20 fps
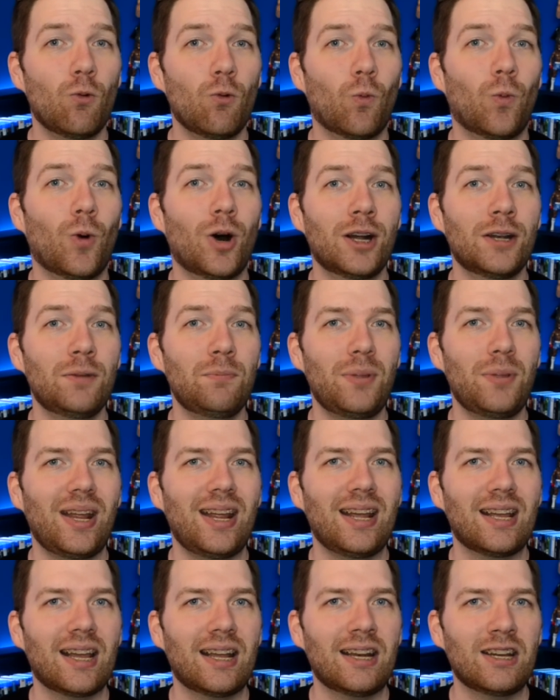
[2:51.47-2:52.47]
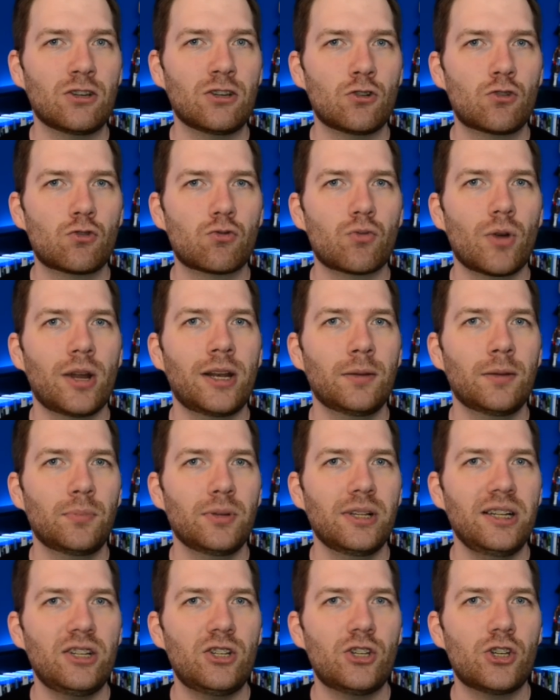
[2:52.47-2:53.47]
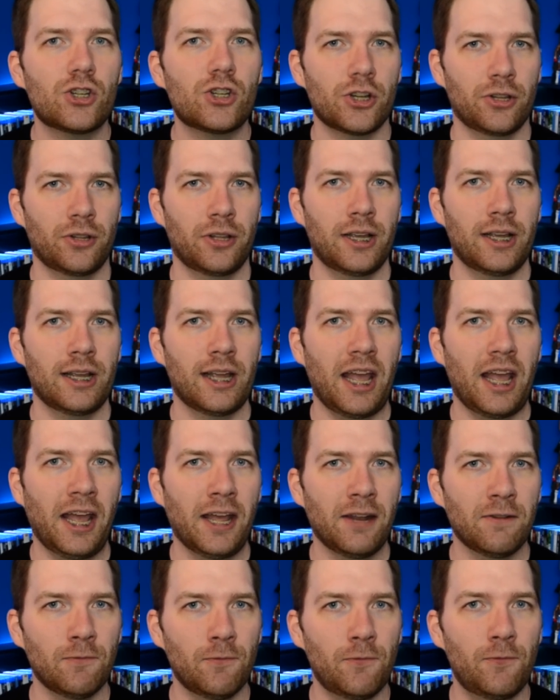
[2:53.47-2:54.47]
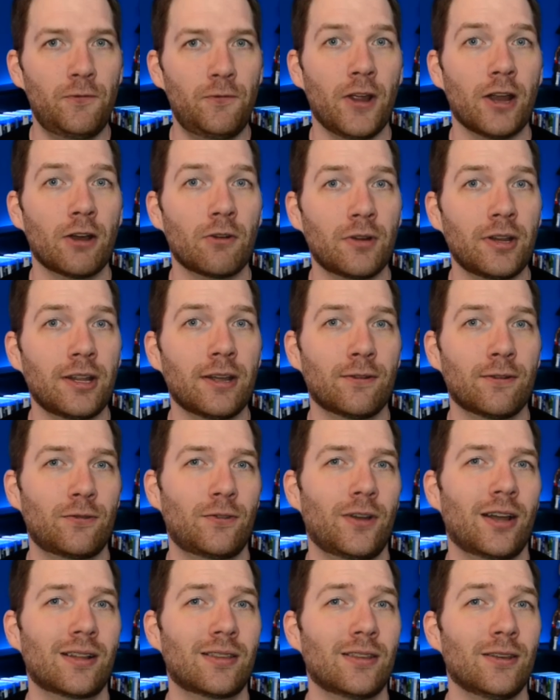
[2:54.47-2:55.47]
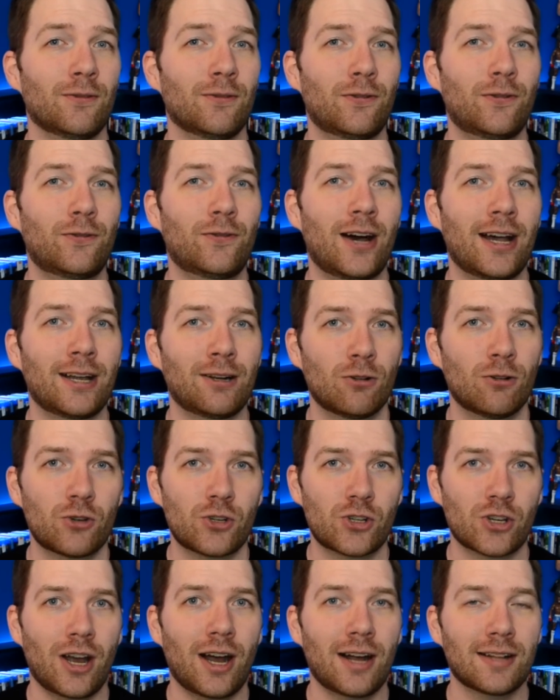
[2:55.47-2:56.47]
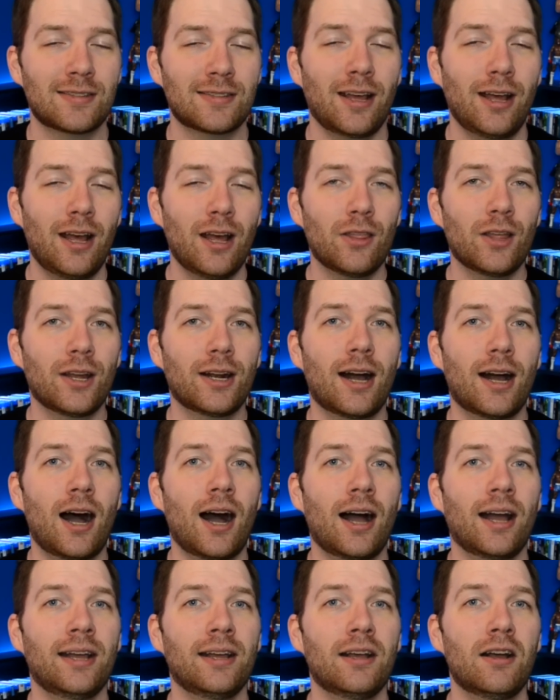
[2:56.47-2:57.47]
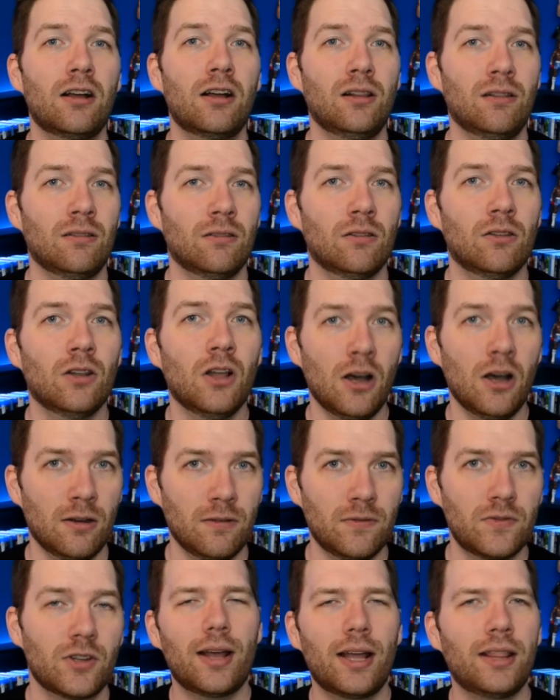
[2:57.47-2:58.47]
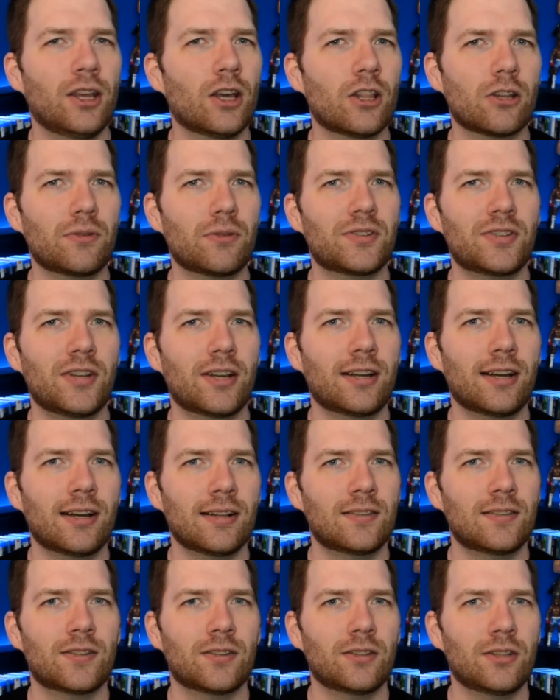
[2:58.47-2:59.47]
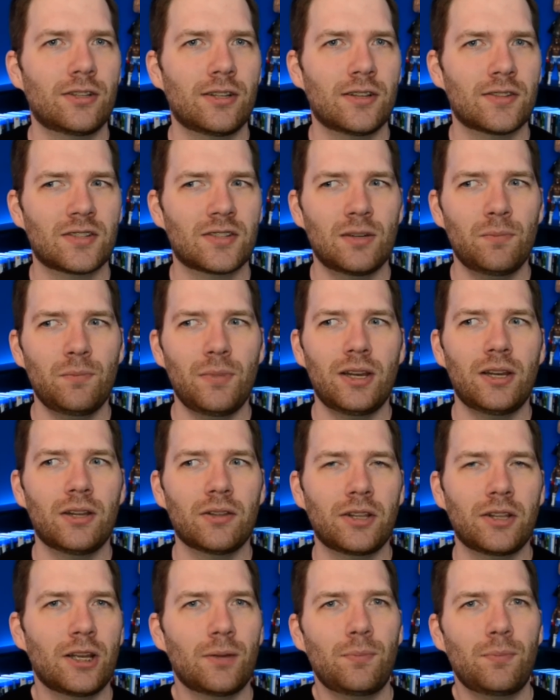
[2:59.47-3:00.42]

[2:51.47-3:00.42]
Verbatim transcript: one being an incredibly chilling and very effective final shot that I loved. And the other is that Godzilla doesn't immediately